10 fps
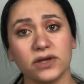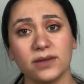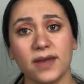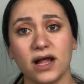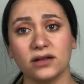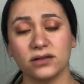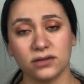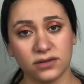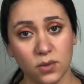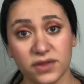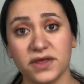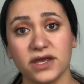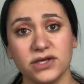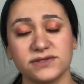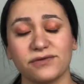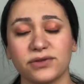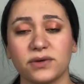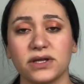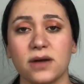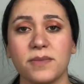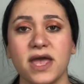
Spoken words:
email, the one that you use for Thredup,